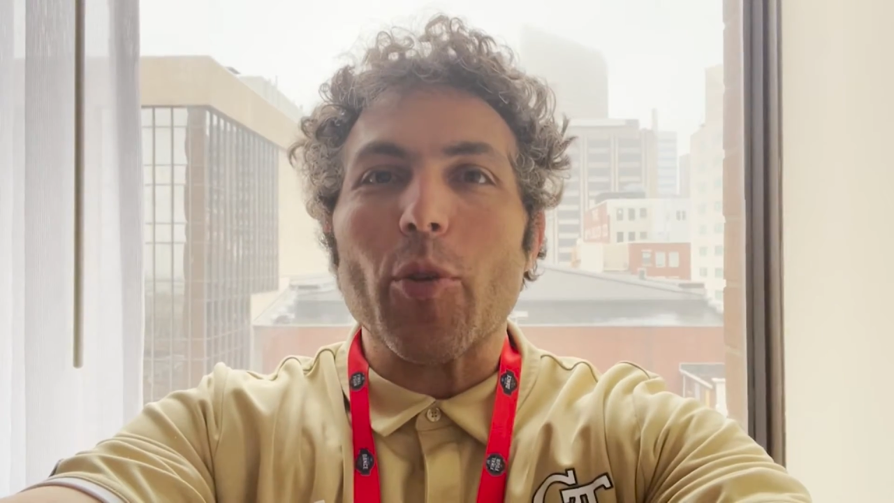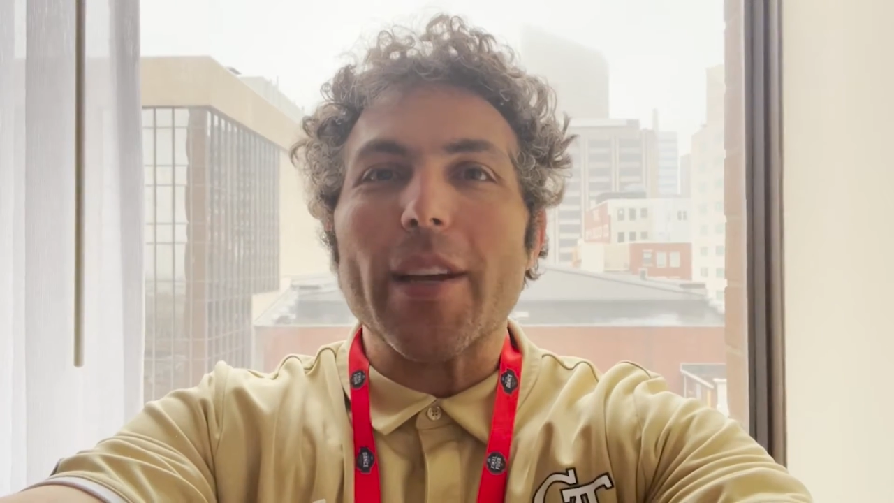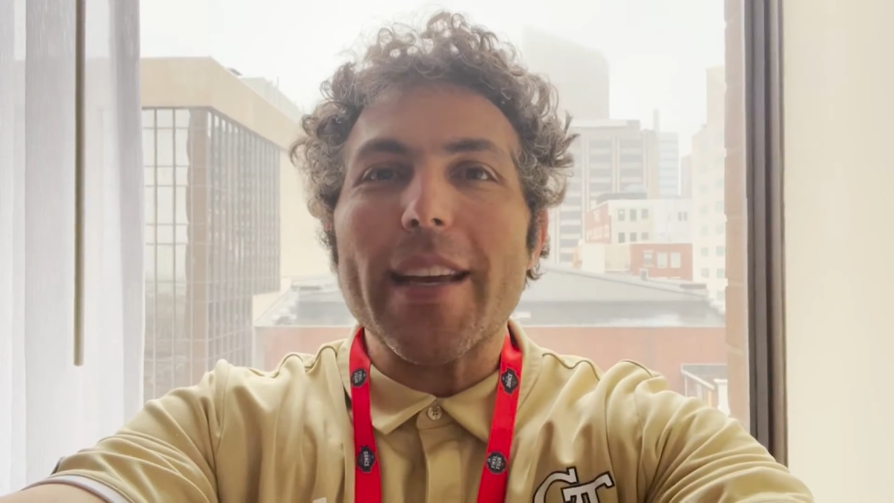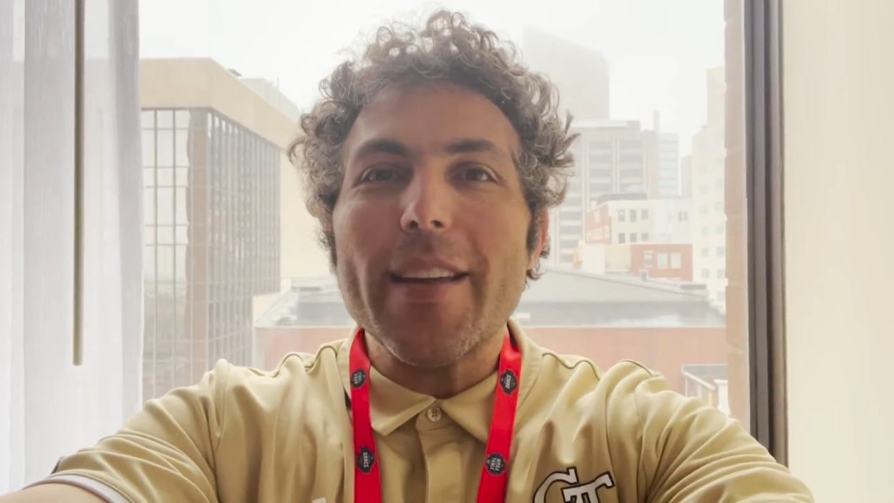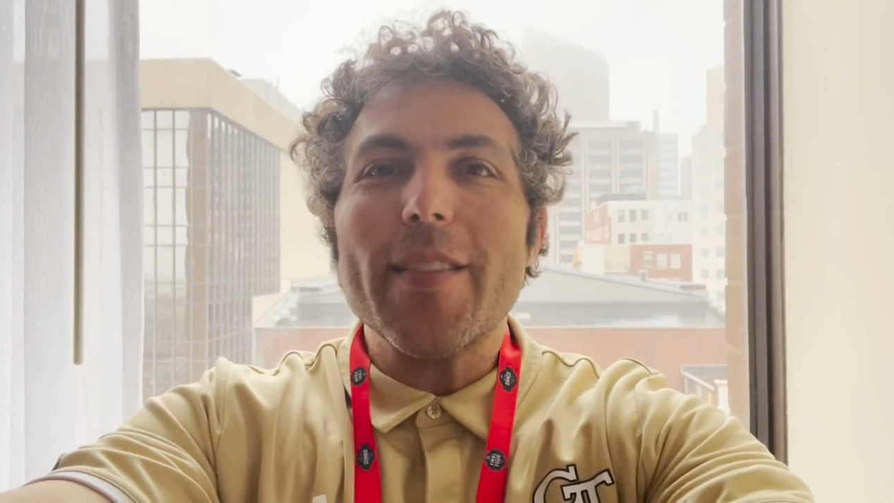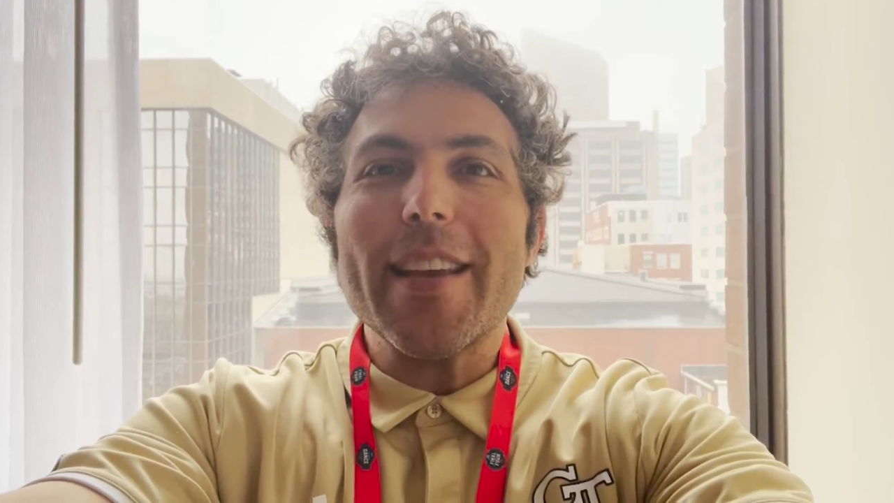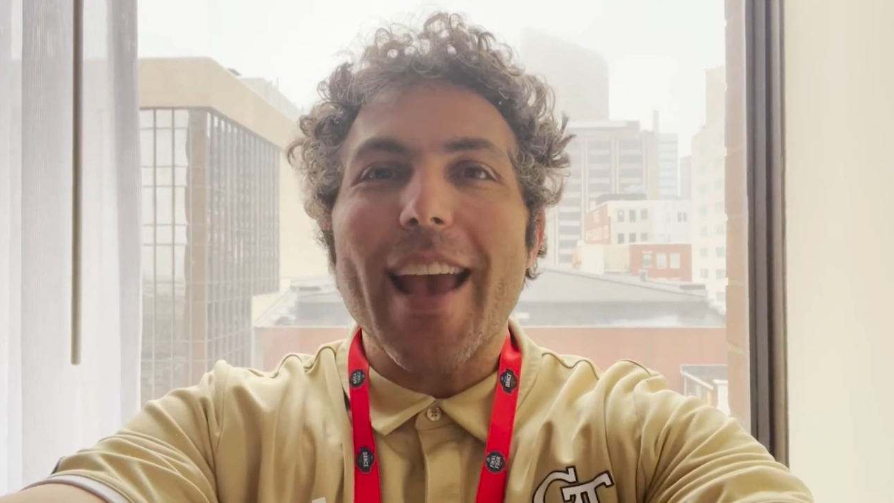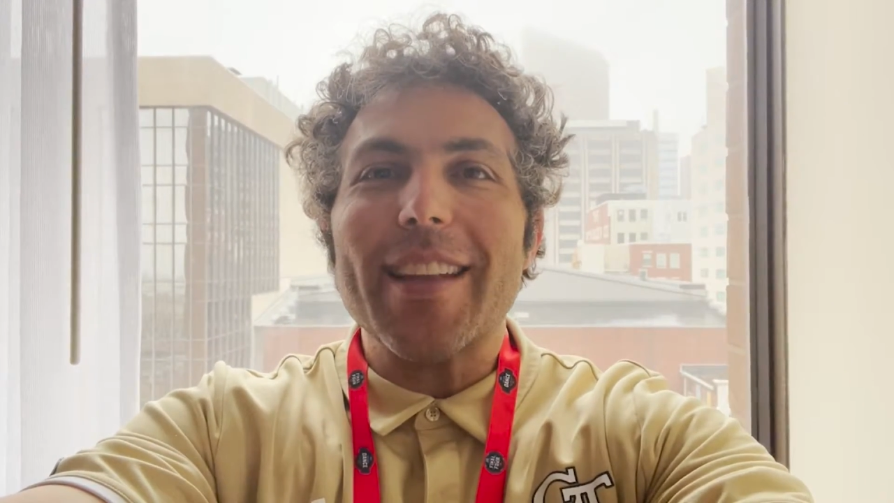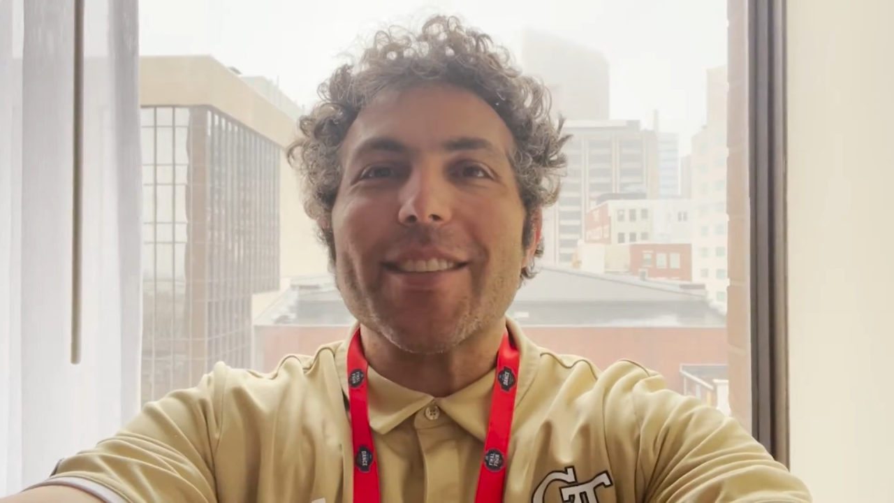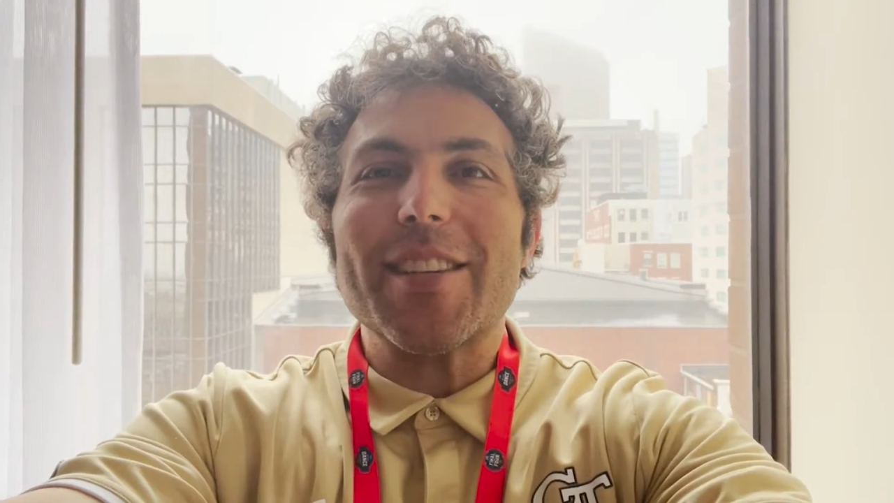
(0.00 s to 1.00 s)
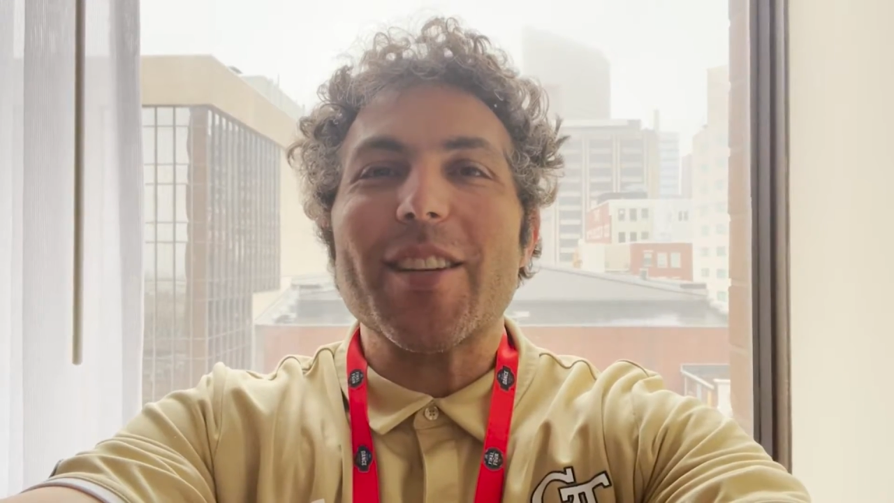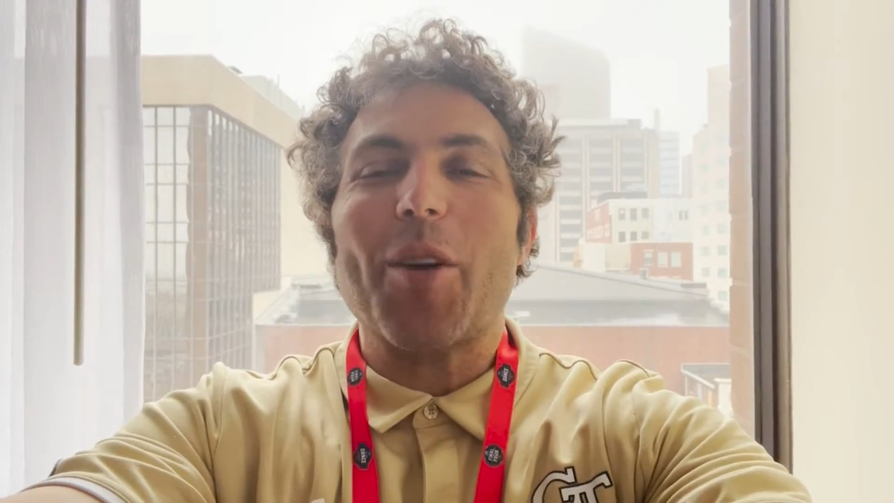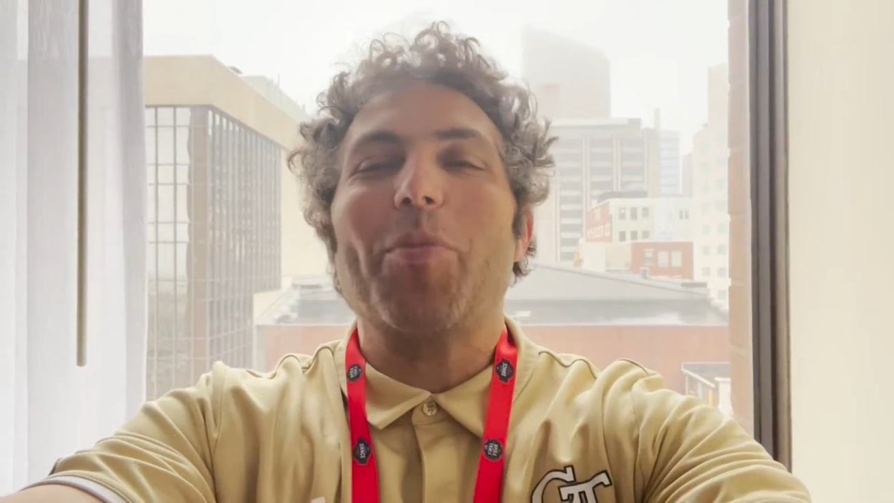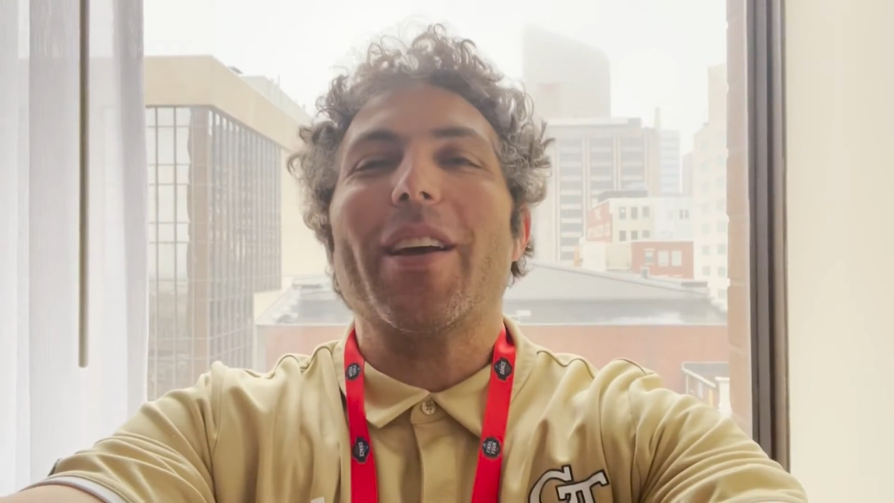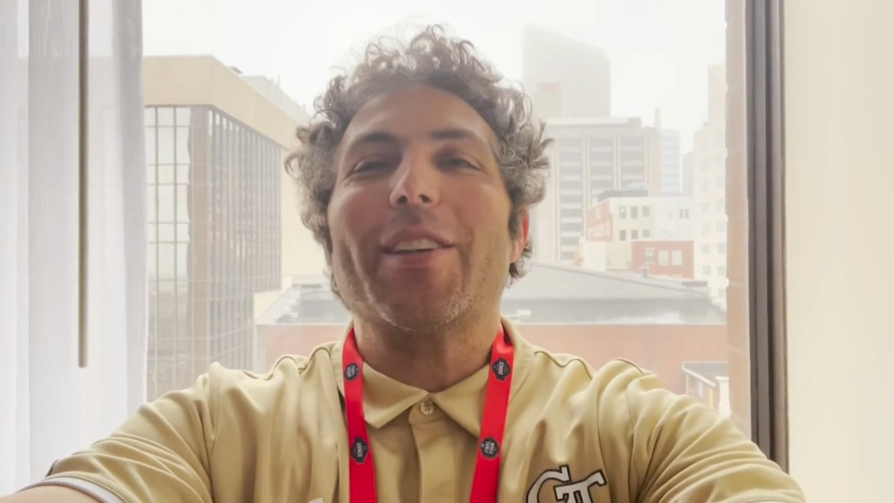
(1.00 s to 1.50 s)
We're in the
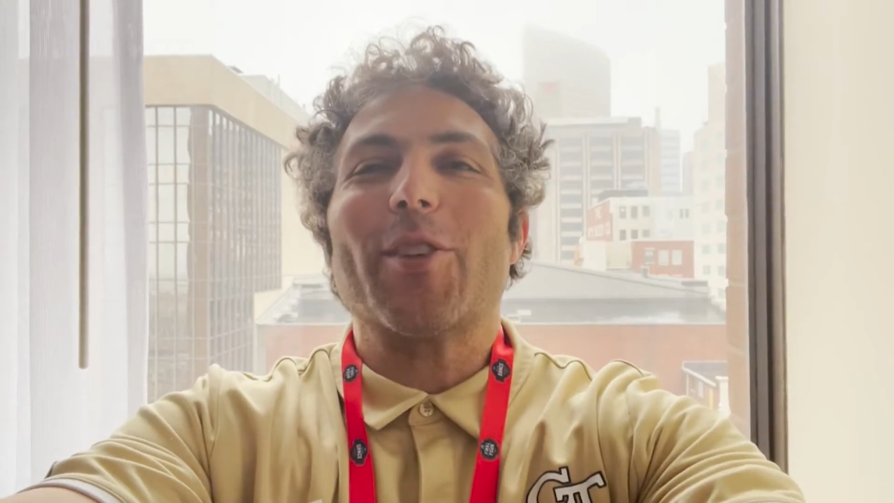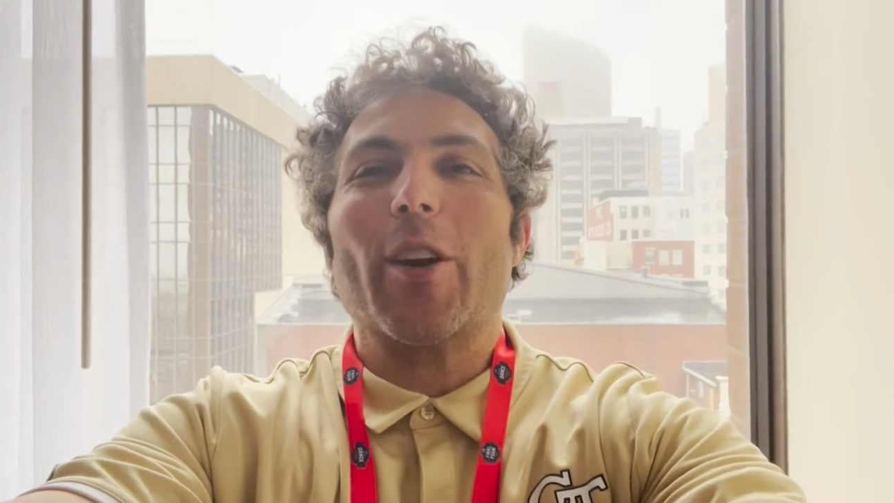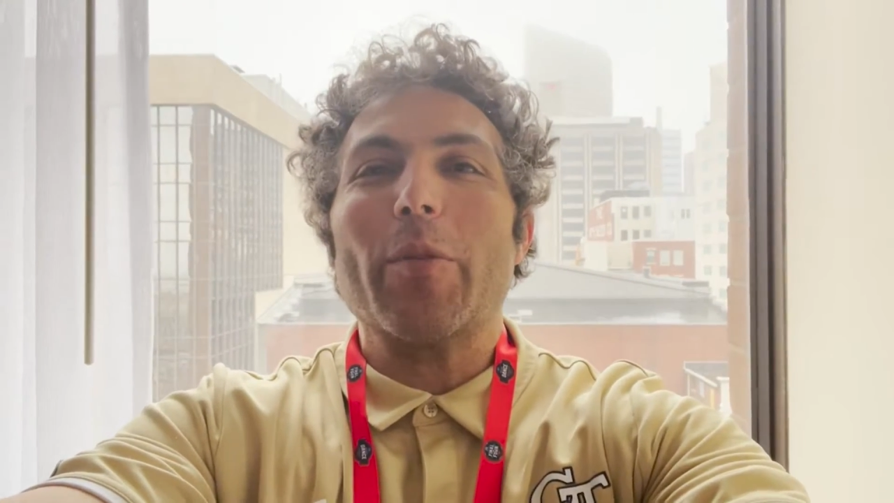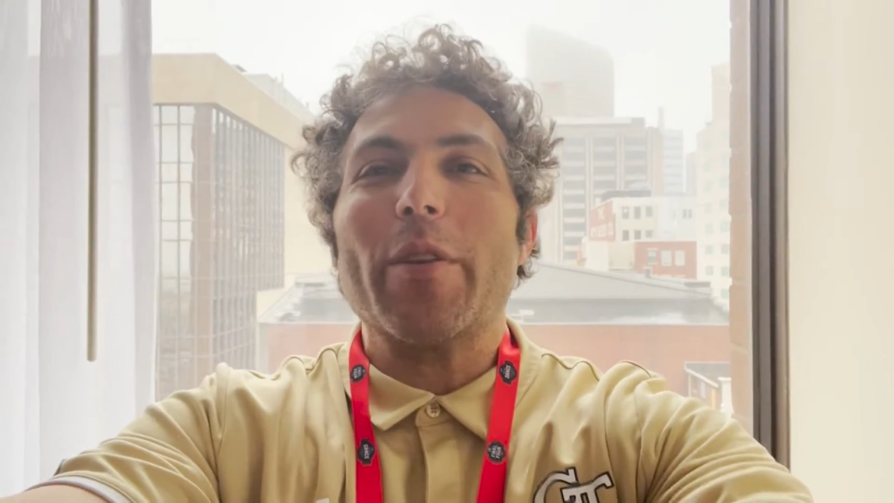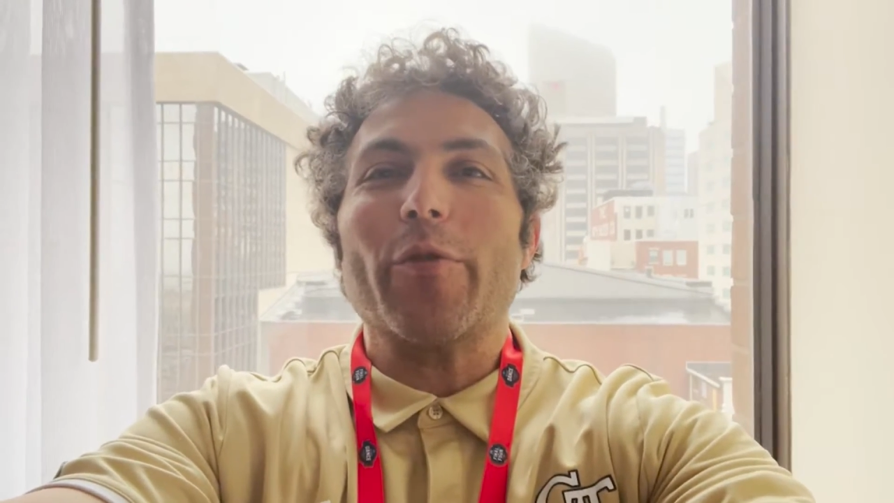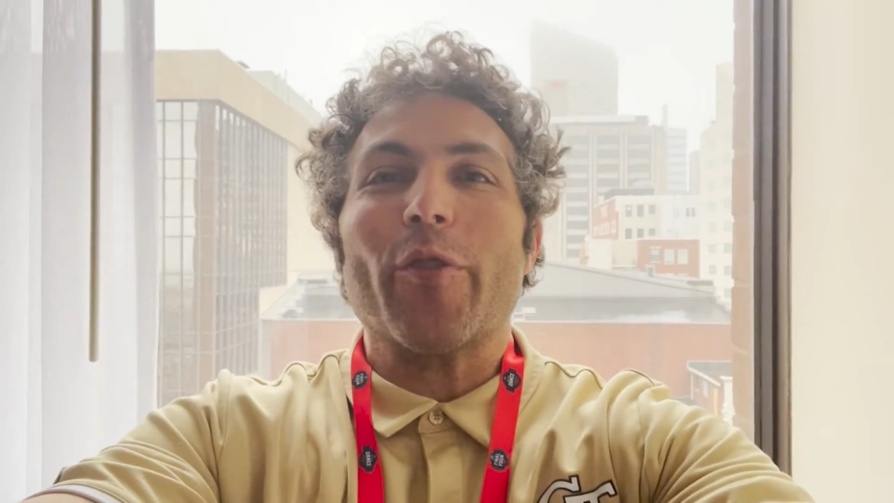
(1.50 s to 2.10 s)
NCAA tournament,